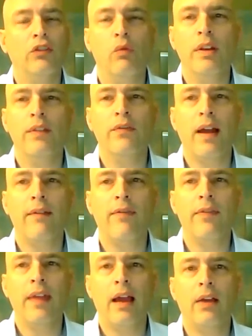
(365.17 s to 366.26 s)

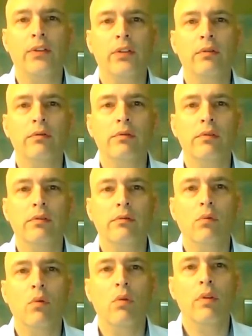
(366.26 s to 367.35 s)
25,000
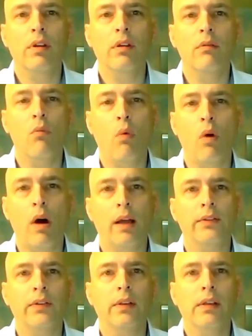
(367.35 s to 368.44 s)

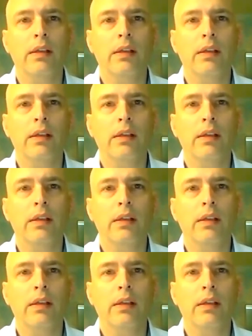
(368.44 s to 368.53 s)
watts.